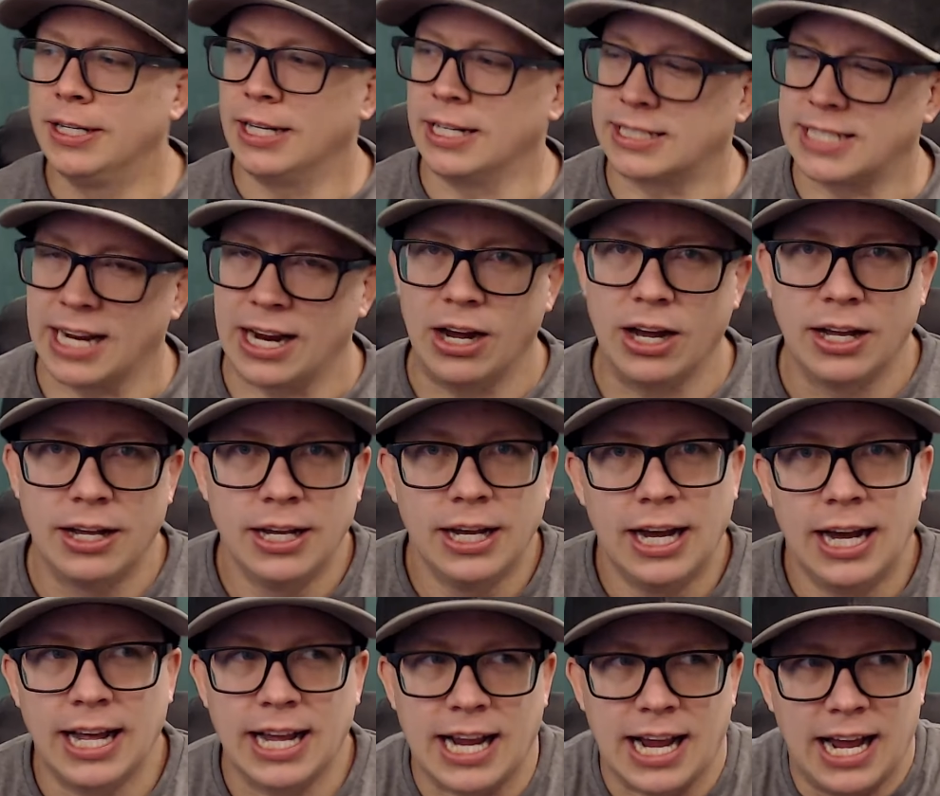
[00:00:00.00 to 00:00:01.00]
It's
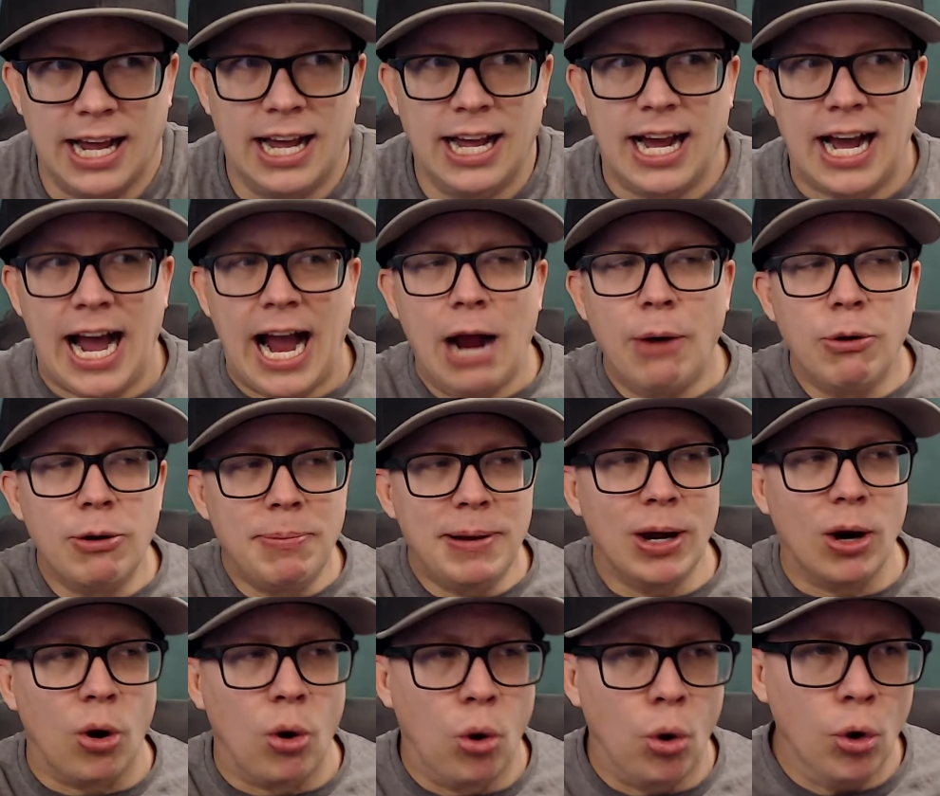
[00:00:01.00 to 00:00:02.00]
like I would be
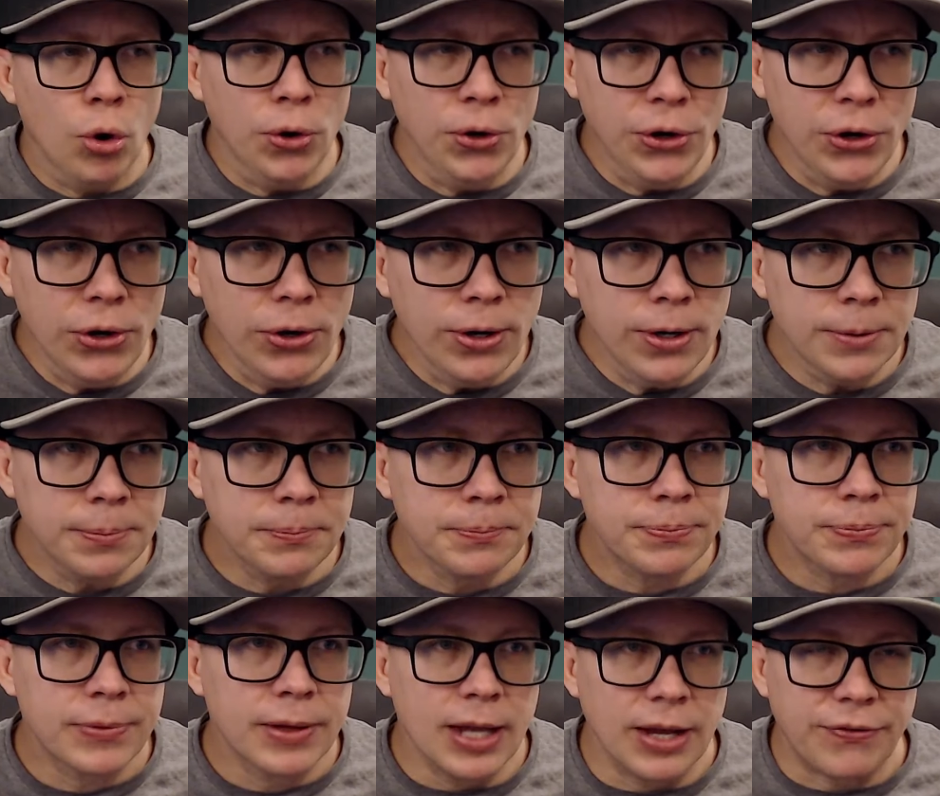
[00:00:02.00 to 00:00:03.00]
a hoarder
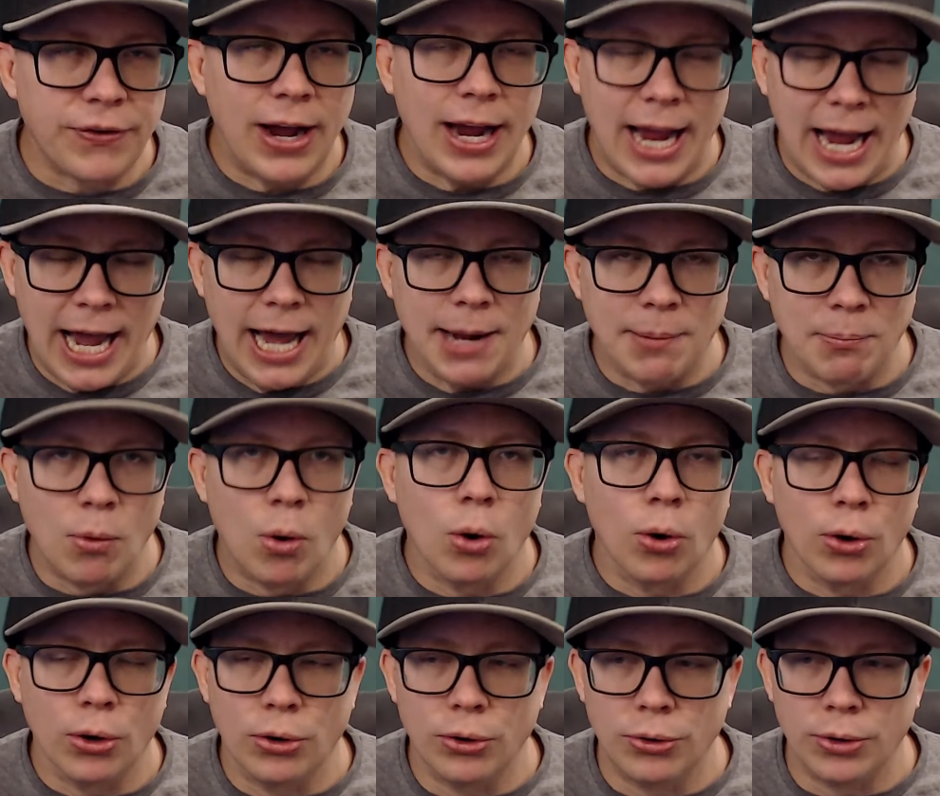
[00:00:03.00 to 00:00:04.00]
if I had
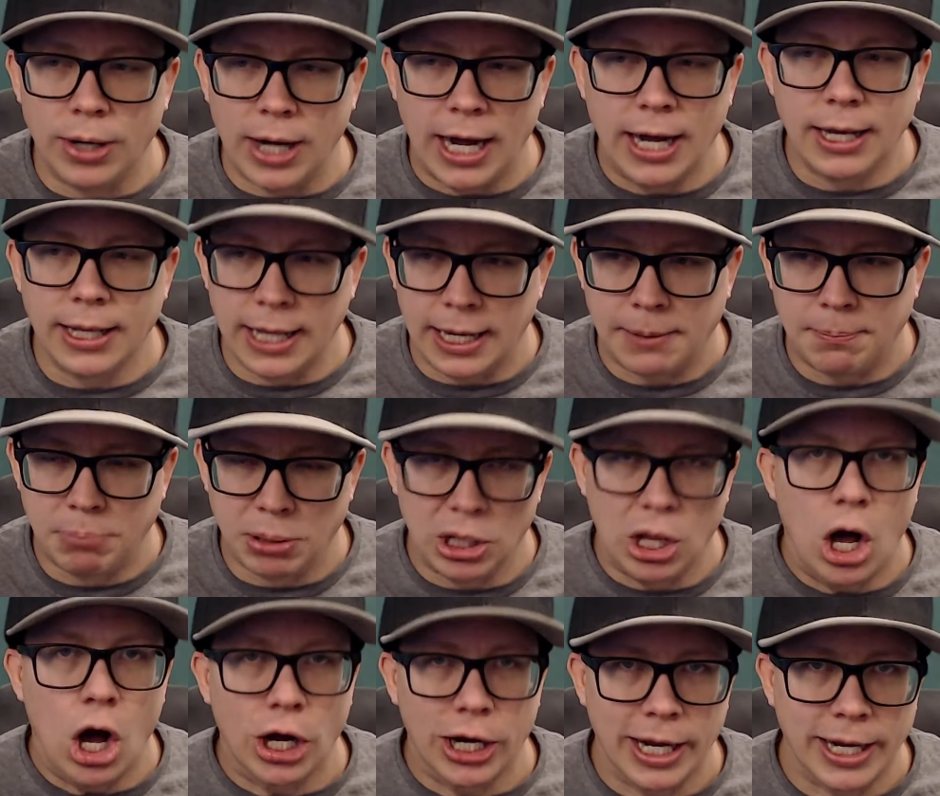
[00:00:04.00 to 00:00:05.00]
more like
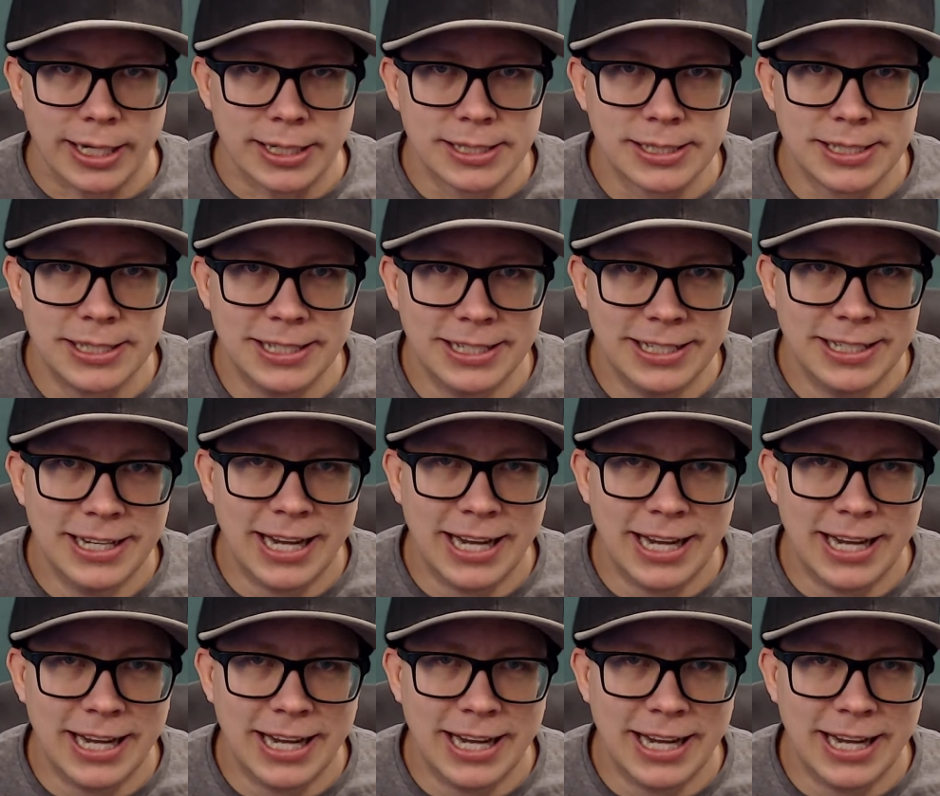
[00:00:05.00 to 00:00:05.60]
belongings.